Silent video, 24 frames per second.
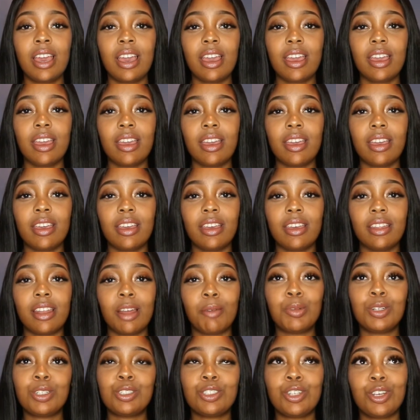and I'm
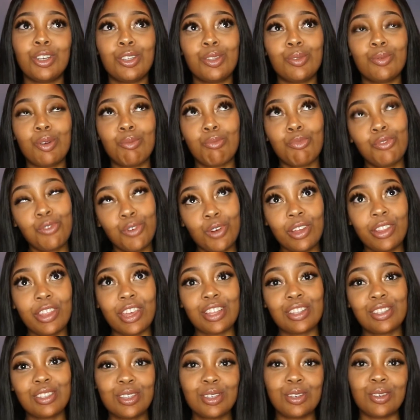gonna show you the one before
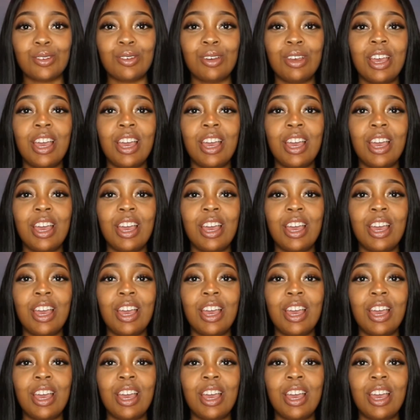that too,